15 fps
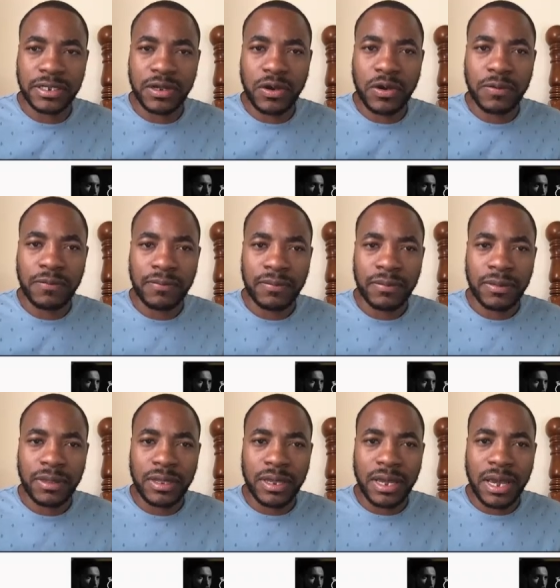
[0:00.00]
So
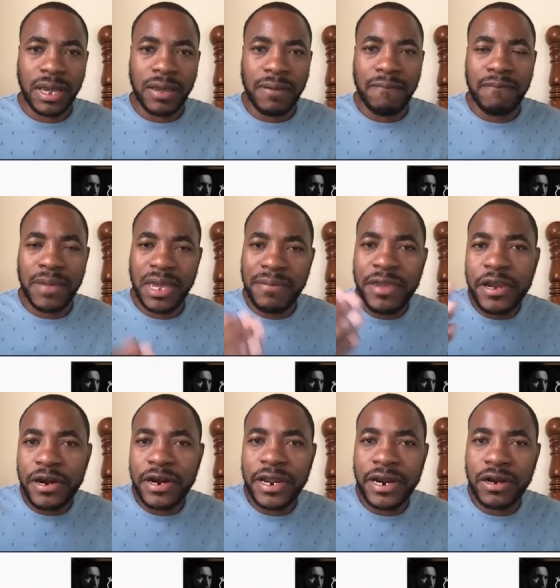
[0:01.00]
maybe
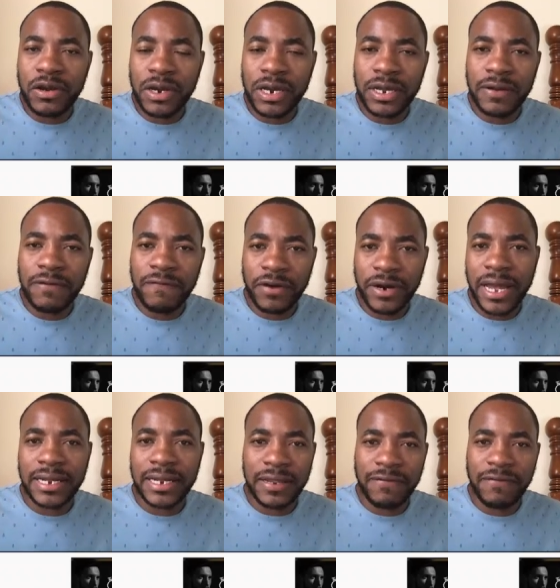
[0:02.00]
you're, you're looking for
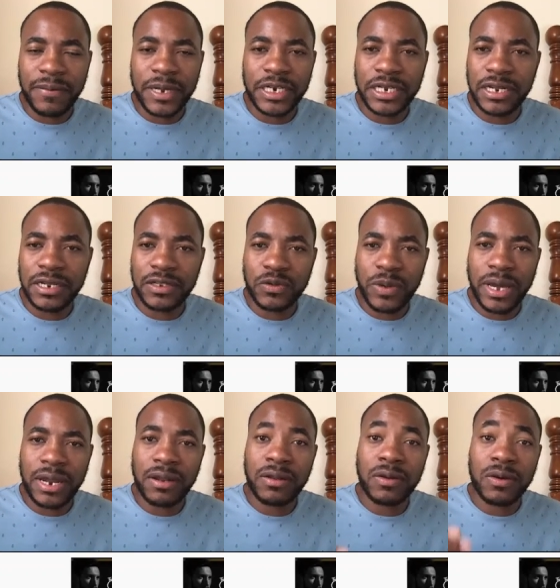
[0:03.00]
that information as
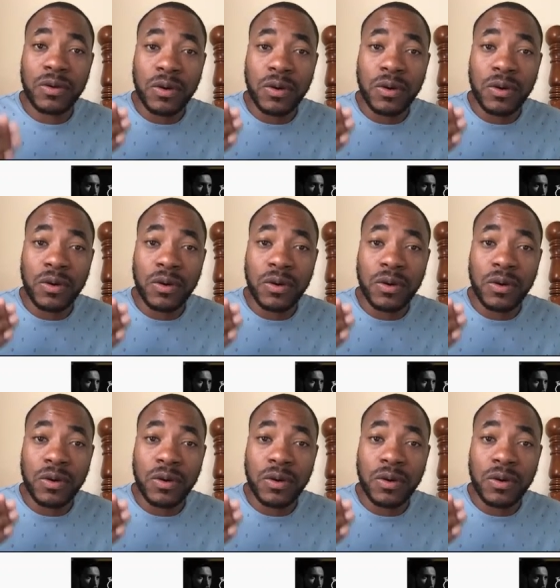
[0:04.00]
well.